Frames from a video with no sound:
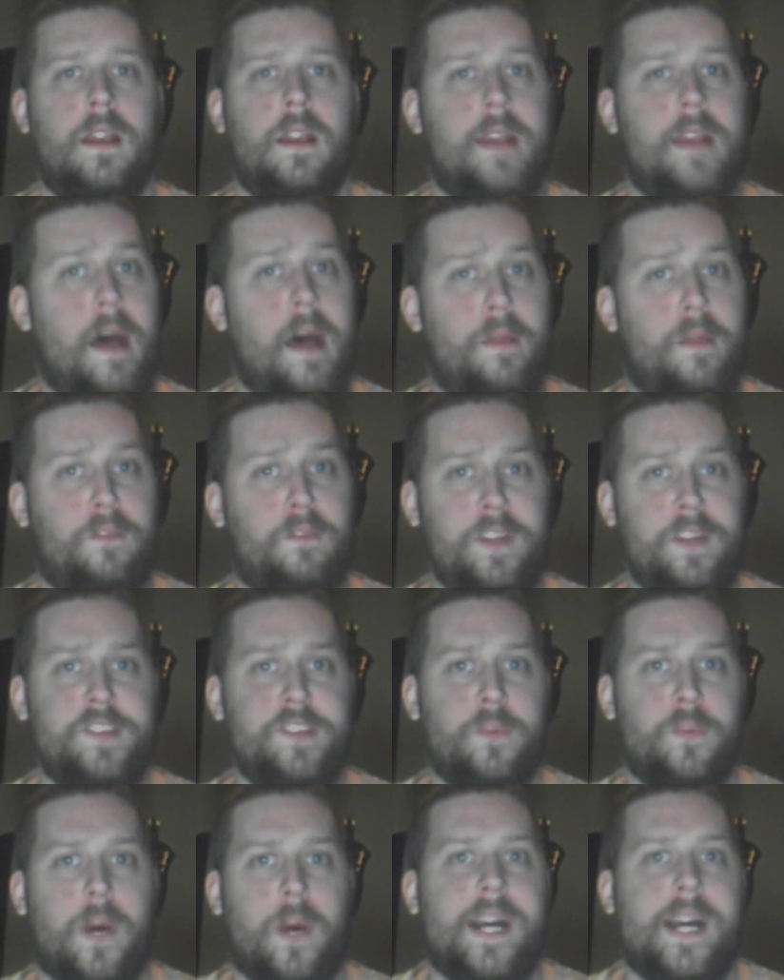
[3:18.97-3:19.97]
Now, the
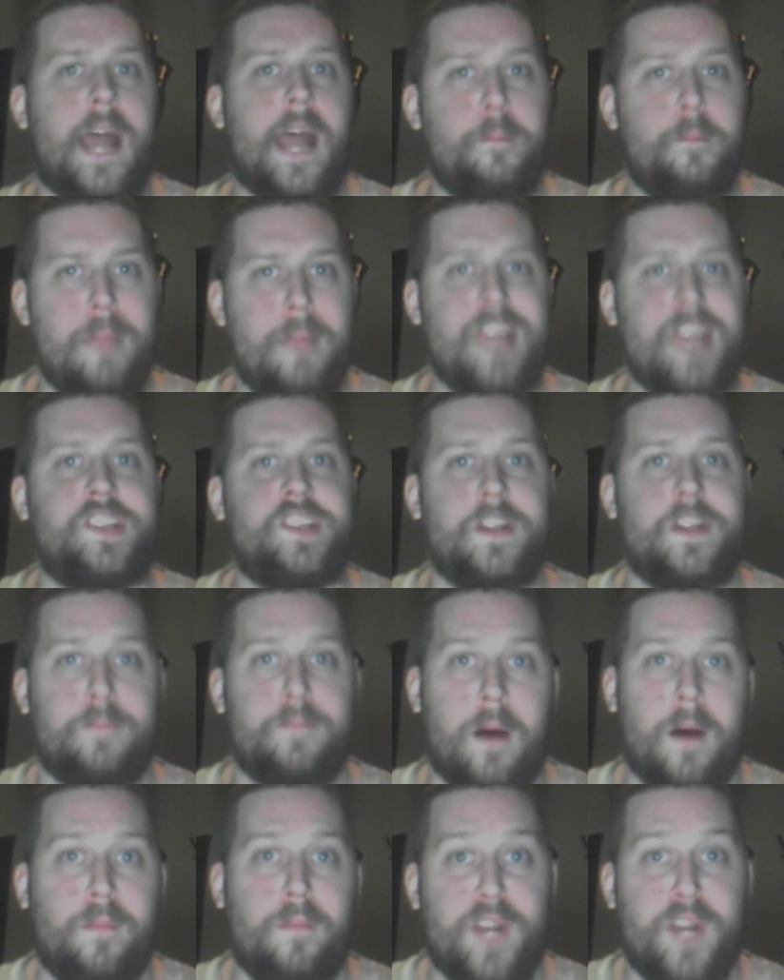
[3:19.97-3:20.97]
reason why I mention
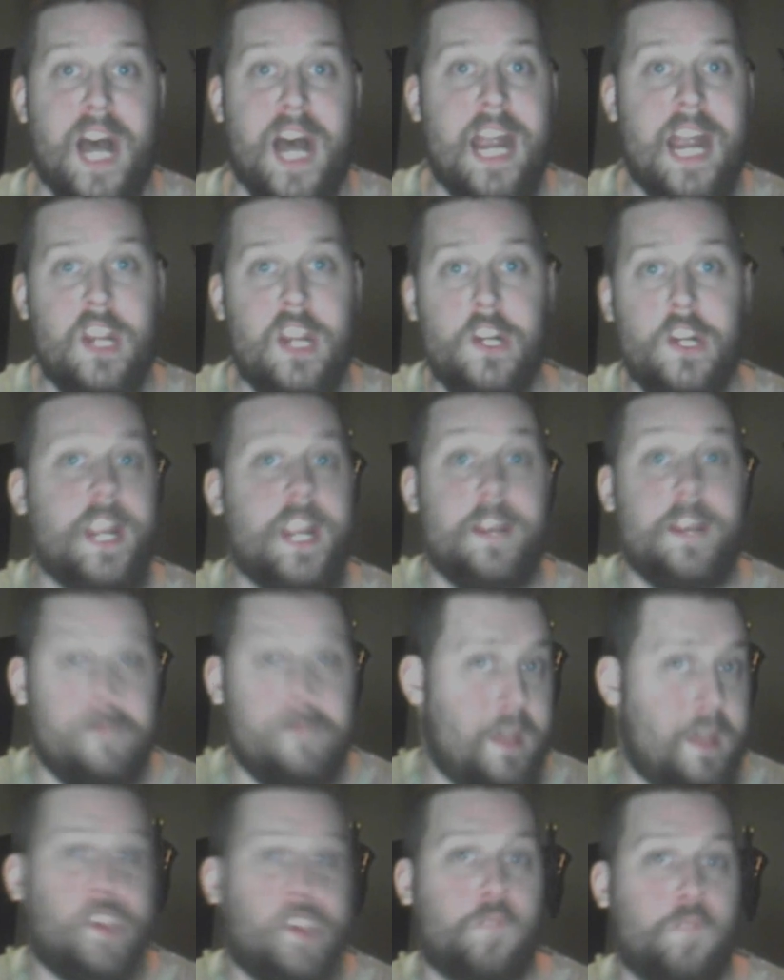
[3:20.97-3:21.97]
Pump and Iron and
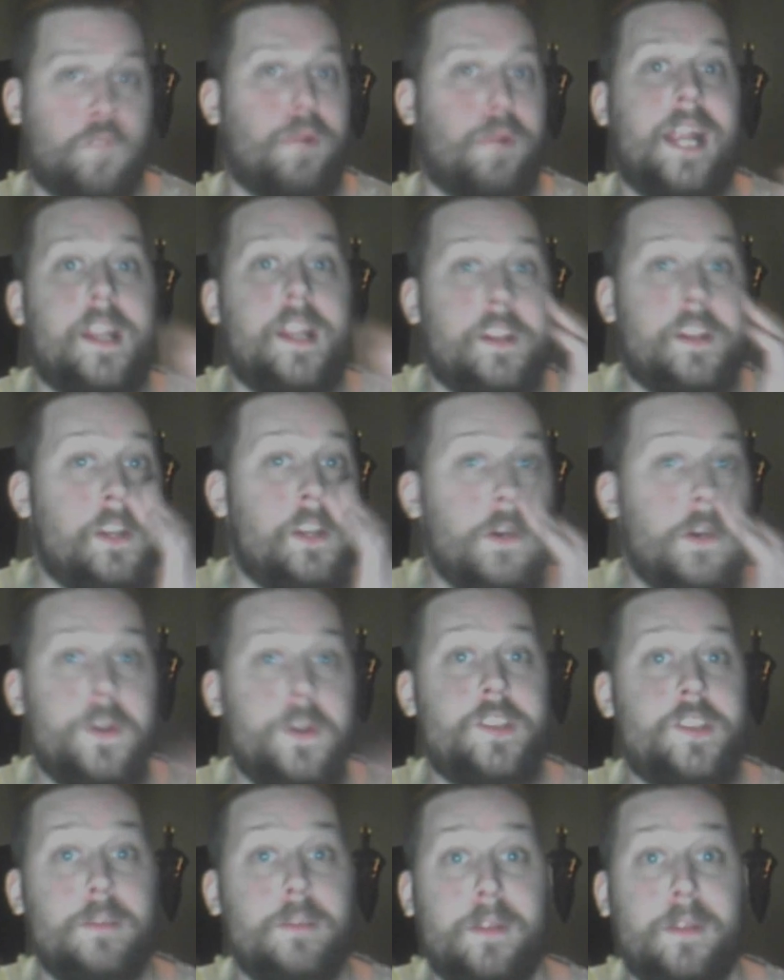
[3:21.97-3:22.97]
explain it to you is
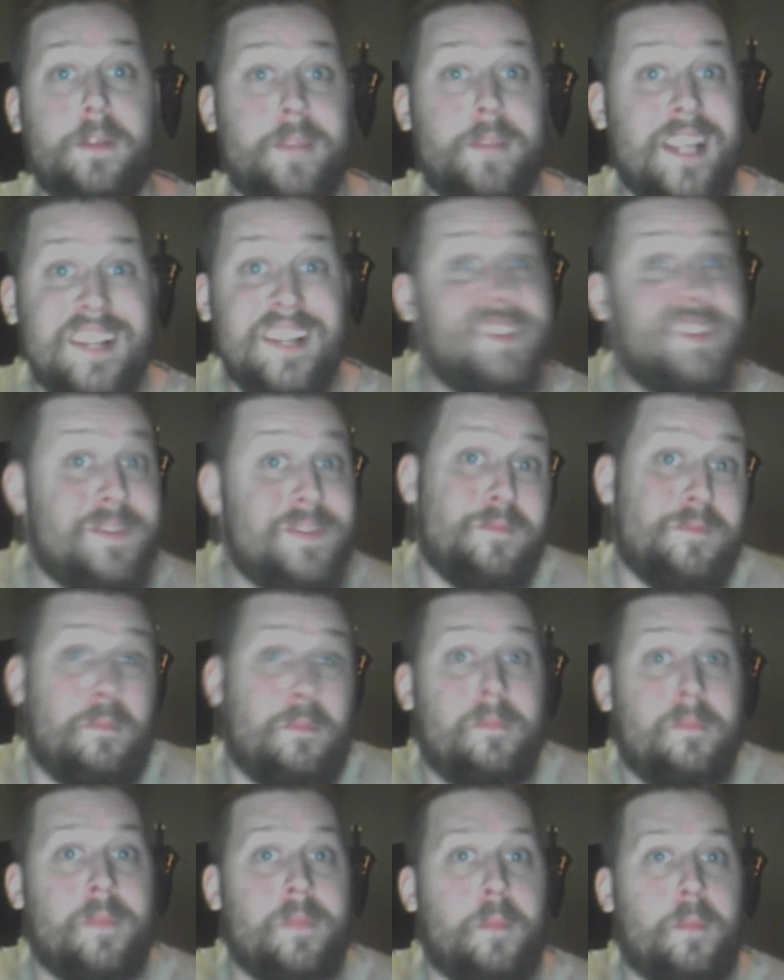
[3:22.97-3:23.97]
simply because
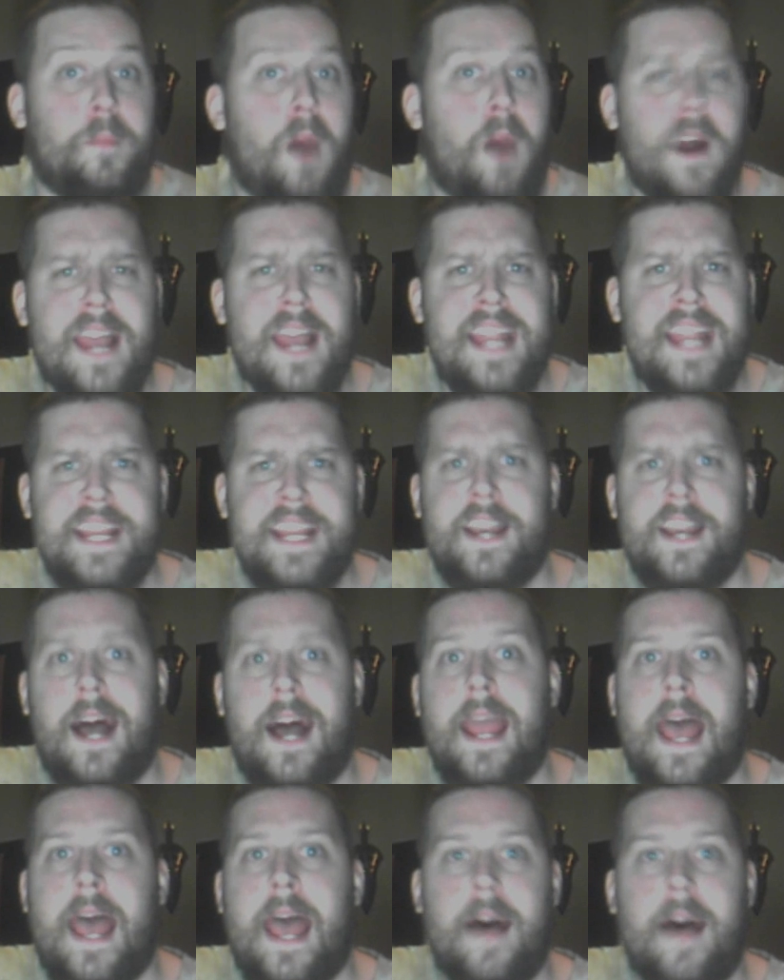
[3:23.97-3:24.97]
the mod idea
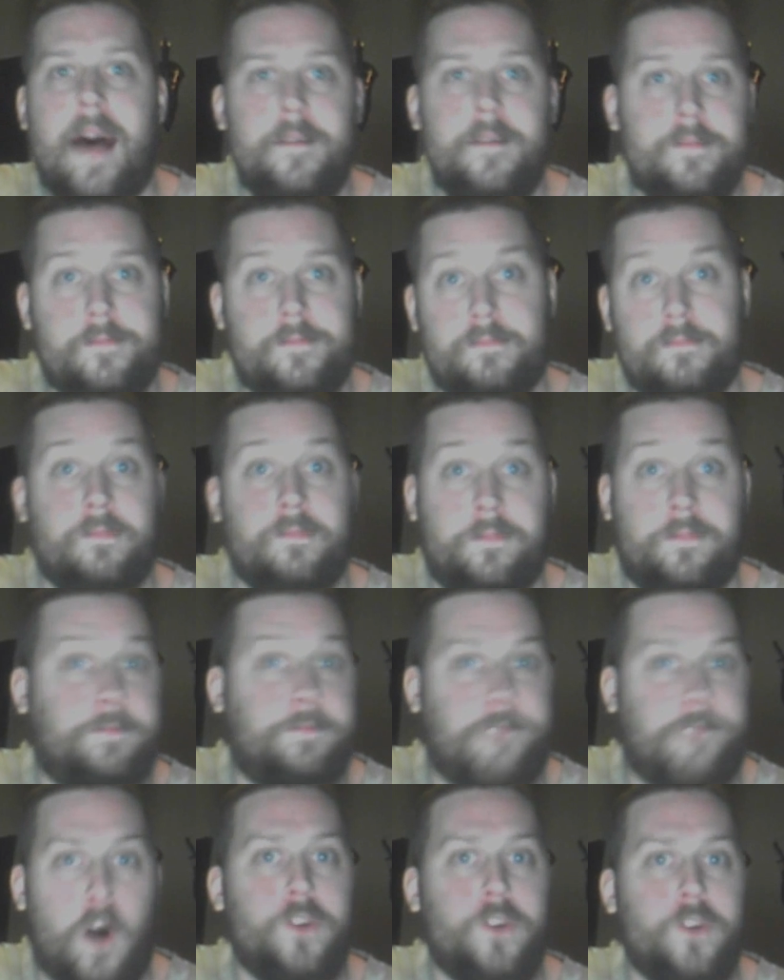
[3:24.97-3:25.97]
I have
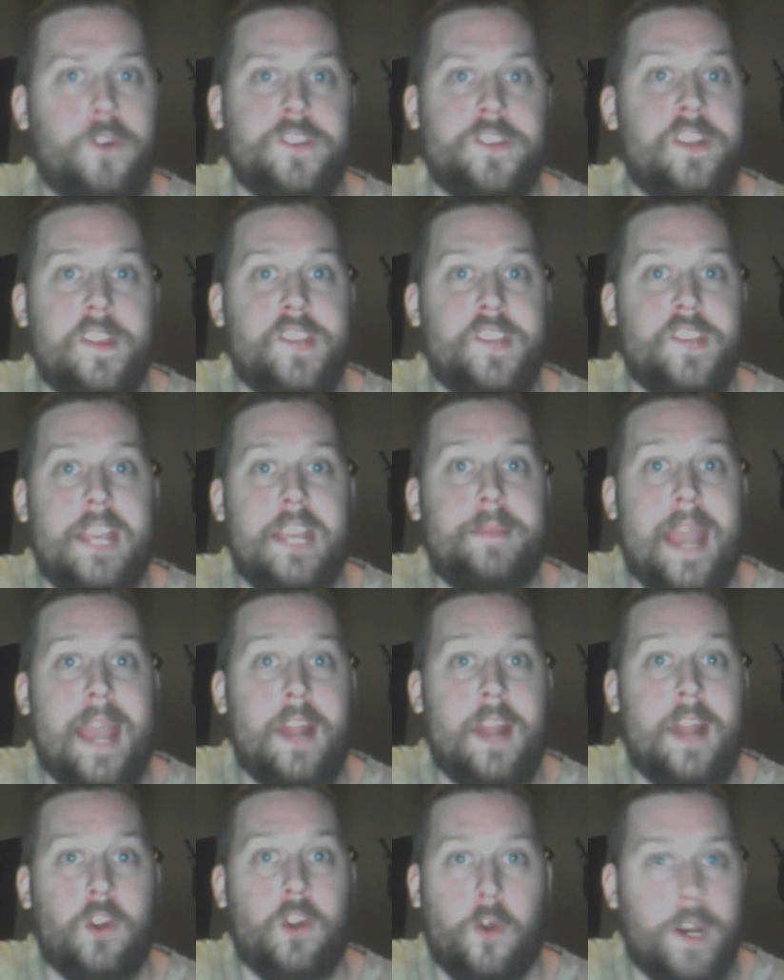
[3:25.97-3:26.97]
falls into the same
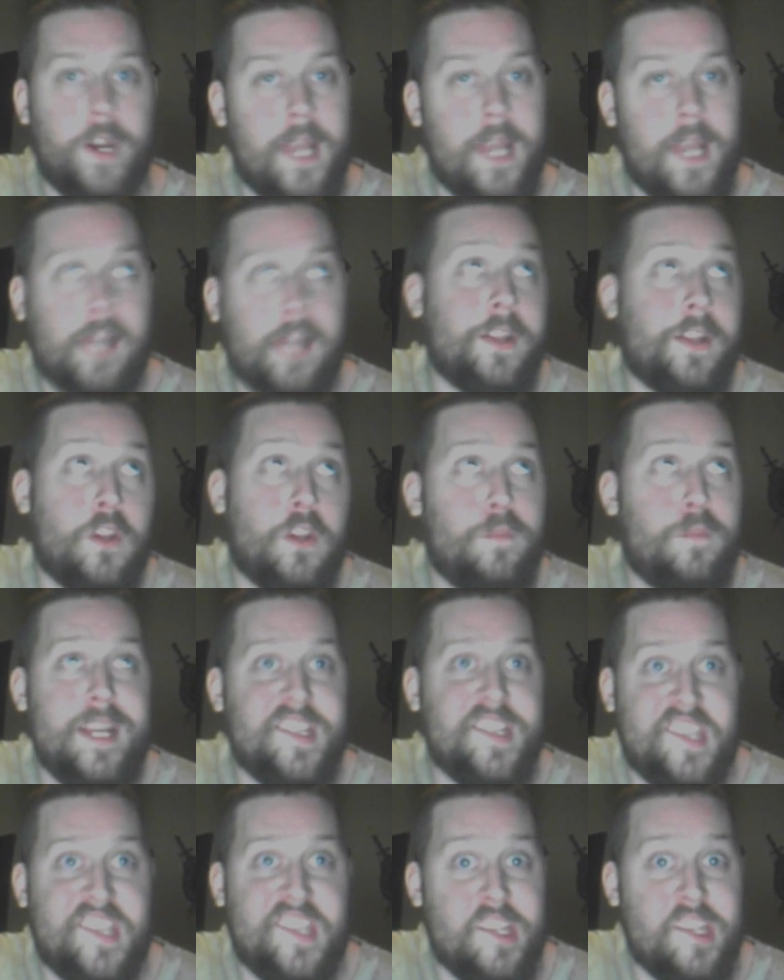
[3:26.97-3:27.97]
category. Hell, it could be
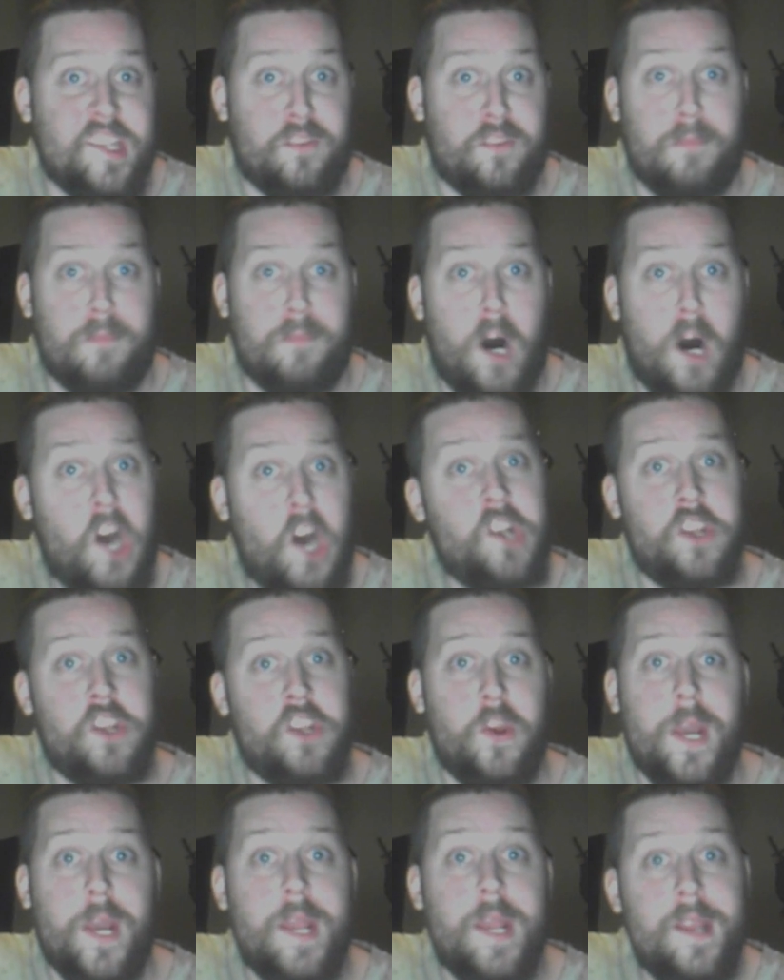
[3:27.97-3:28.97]
a sister mod
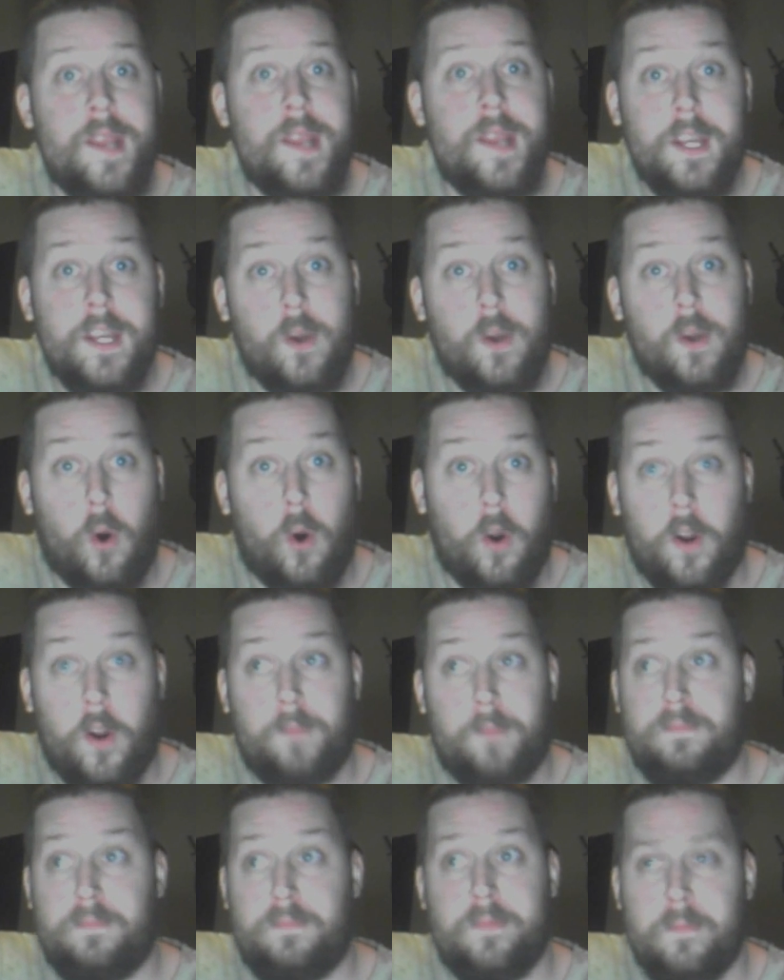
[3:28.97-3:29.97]
to it,
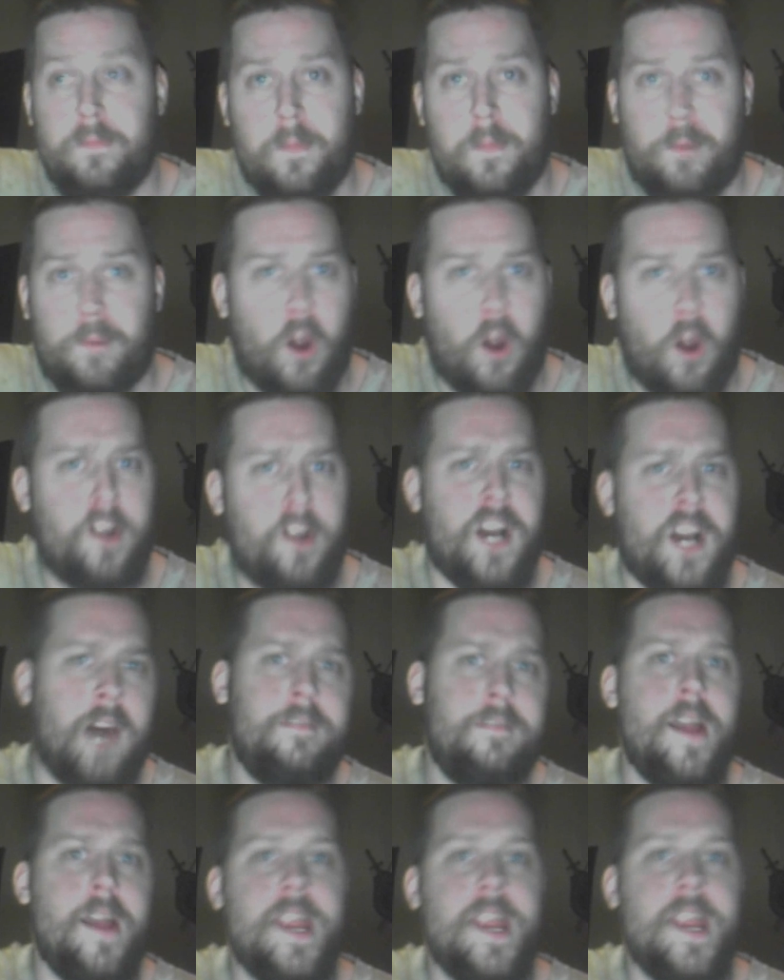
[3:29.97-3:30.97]
or part
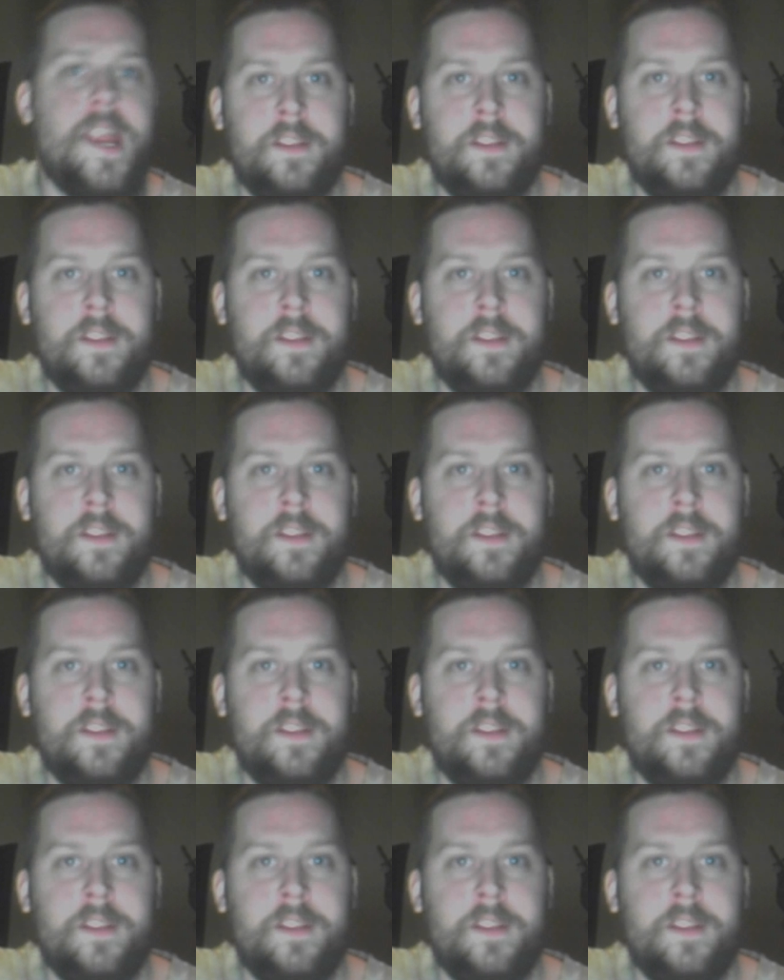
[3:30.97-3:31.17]
of it,